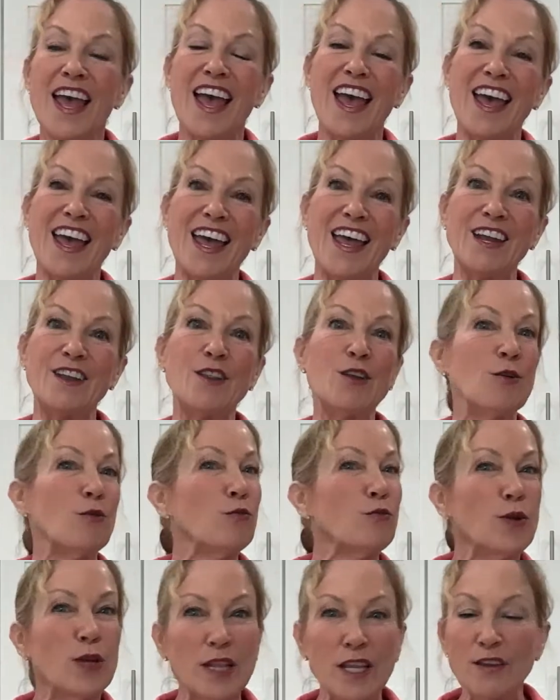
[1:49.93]
And they're
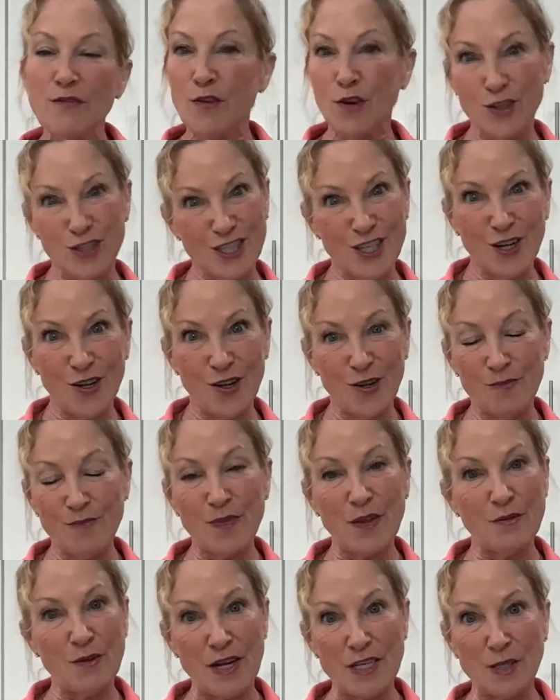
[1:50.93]
really versatile
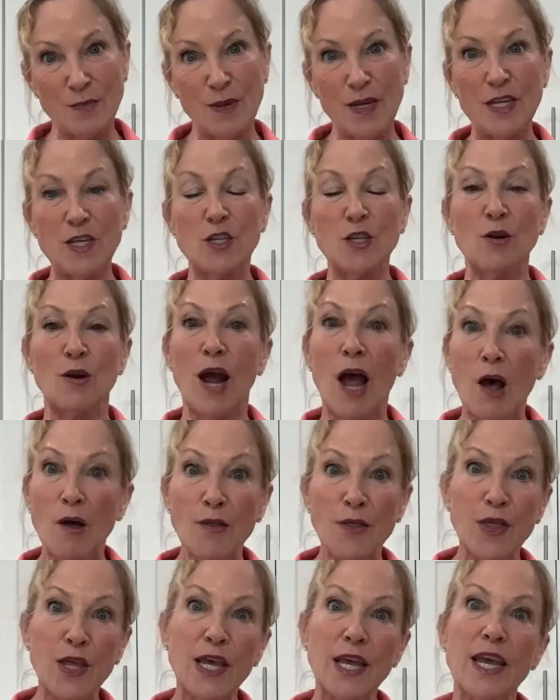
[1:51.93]
recipes. They're
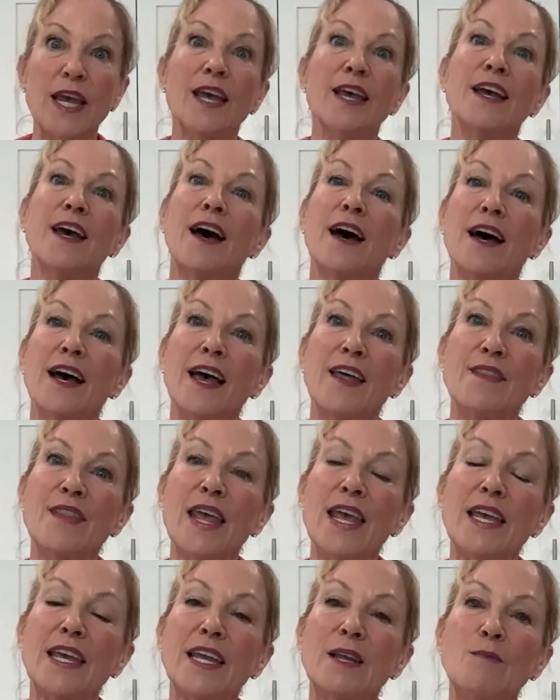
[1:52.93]
healthy and
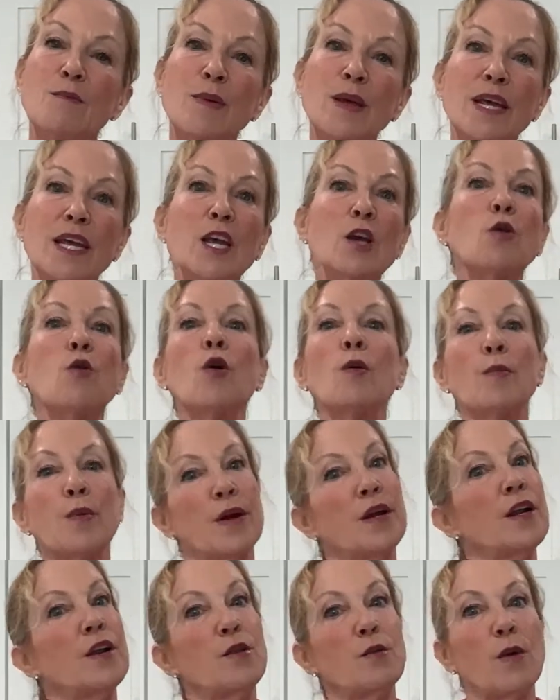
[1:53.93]
they can be
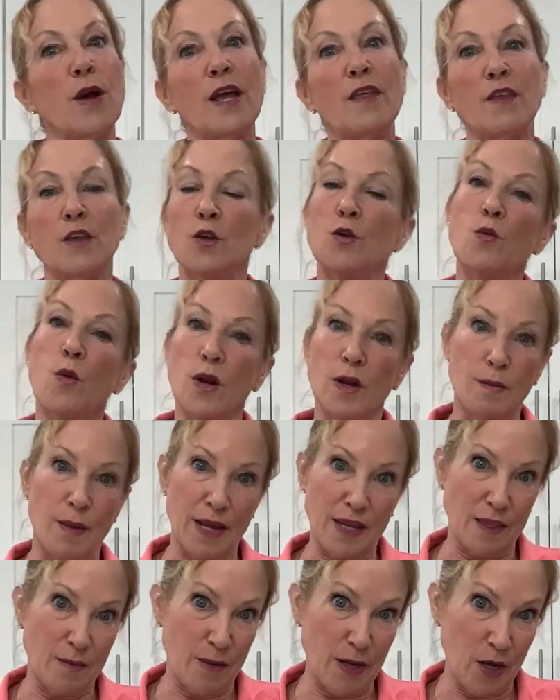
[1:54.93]
incorporated the way that you want to
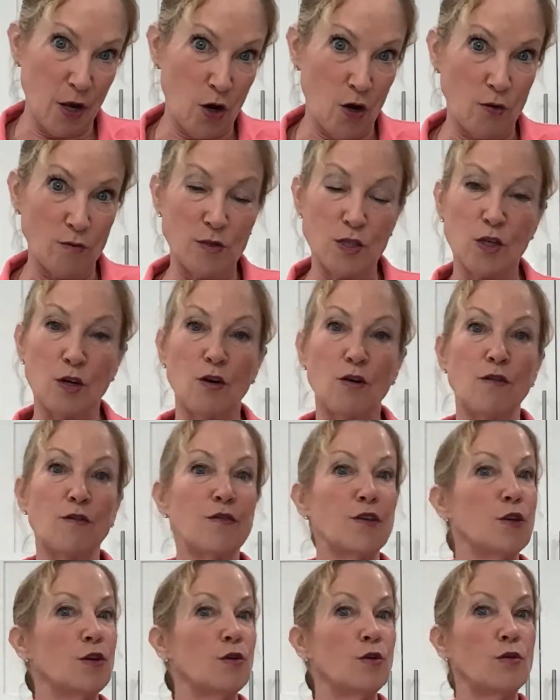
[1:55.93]
make them at home. So if
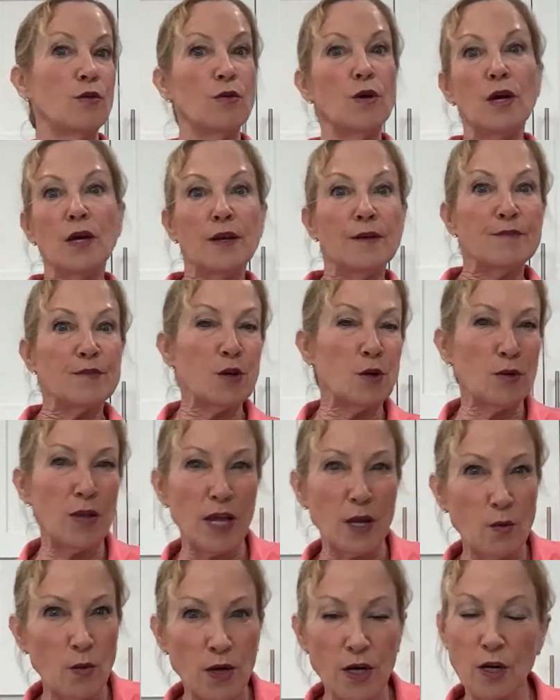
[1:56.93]
you don't
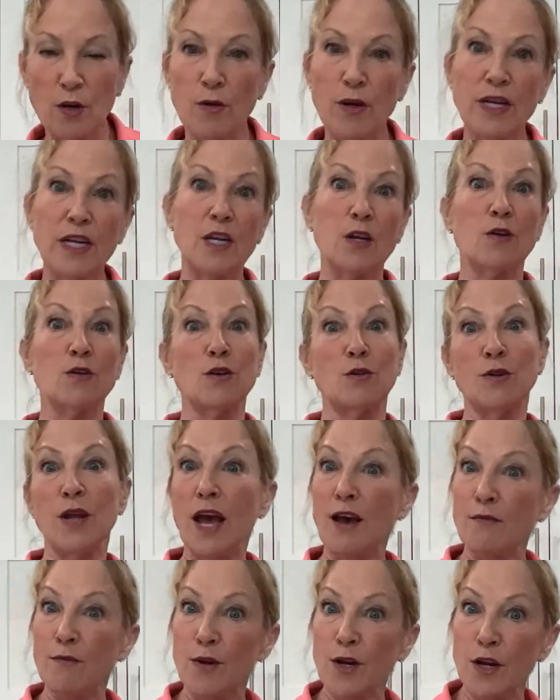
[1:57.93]
like one ingredient or don't
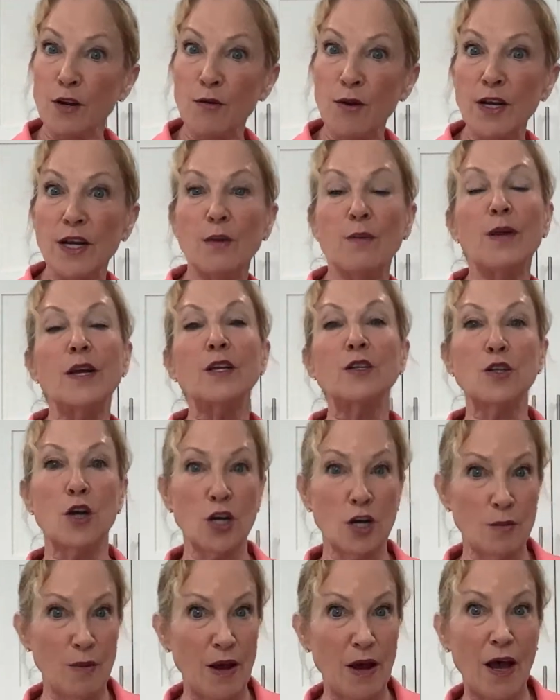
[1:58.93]
have one ingredient, we can
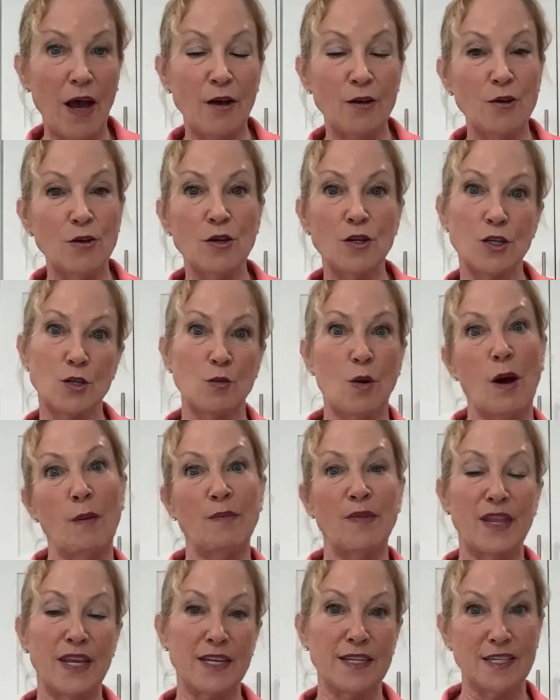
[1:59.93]
talk about how you can
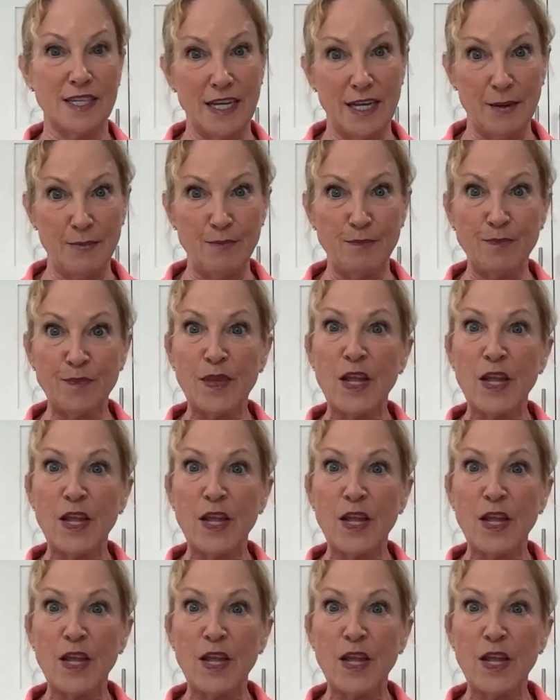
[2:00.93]
swap things in.